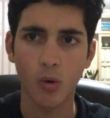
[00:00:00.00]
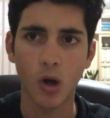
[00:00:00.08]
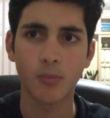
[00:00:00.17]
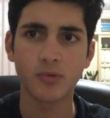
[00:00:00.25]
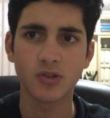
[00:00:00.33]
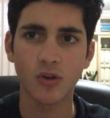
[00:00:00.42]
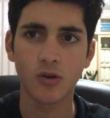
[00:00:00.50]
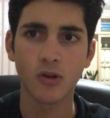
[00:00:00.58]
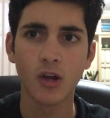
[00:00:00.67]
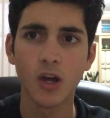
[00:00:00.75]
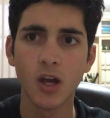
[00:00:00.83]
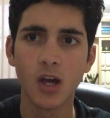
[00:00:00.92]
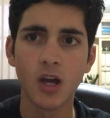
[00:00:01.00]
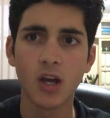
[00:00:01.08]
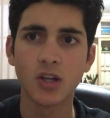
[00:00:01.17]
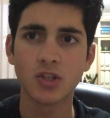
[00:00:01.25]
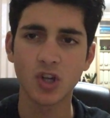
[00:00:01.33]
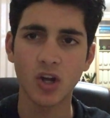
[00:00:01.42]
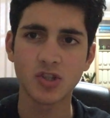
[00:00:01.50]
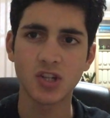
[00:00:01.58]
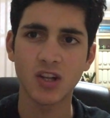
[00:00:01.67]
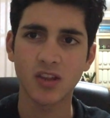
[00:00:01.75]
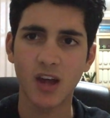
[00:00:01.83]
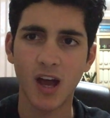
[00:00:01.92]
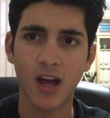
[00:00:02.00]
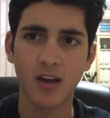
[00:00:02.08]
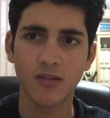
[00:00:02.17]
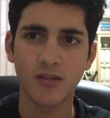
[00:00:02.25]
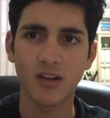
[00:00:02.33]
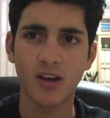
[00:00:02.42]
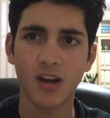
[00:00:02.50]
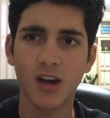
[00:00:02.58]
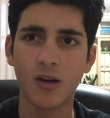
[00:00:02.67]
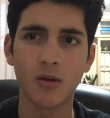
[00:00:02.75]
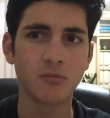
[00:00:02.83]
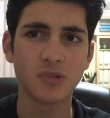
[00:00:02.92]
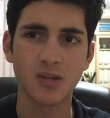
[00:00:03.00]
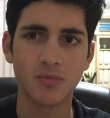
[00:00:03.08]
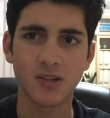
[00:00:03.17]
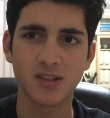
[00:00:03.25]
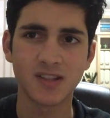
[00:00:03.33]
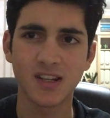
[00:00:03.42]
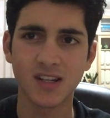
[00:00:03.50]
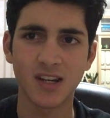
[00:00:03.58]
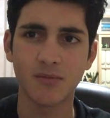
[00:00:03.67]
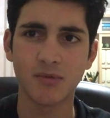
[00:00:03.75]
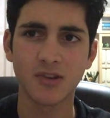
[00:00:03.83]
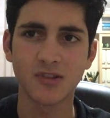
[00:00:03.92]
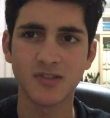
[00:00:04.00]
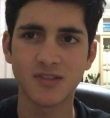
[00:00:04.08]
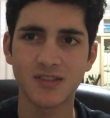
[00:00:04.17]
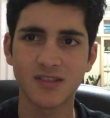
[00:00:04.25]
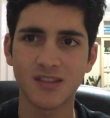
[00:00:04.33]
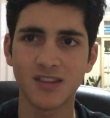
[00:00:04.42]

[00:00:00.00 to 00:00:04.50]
up. So judging that, I'm tipping Sydney because